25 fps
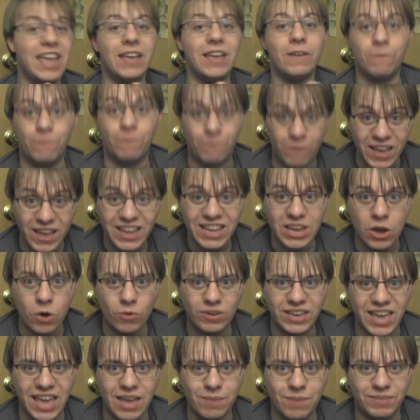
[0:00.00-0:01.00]
video
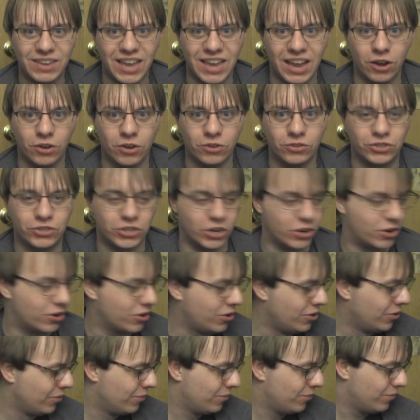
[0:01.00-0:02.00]
game
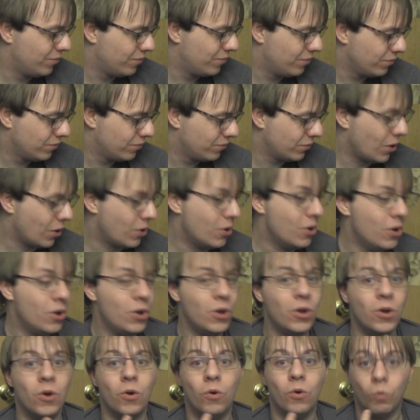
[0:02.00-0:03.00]
character
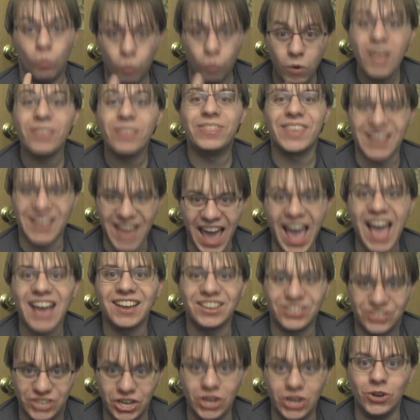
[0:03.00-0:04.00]
with an
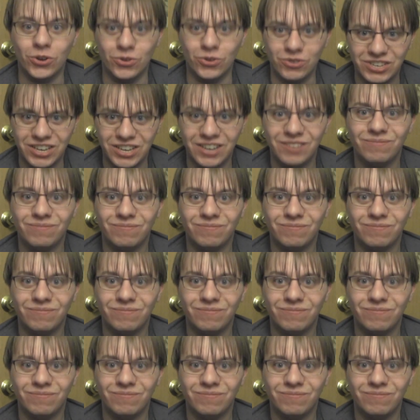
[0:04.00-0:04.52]
attitude.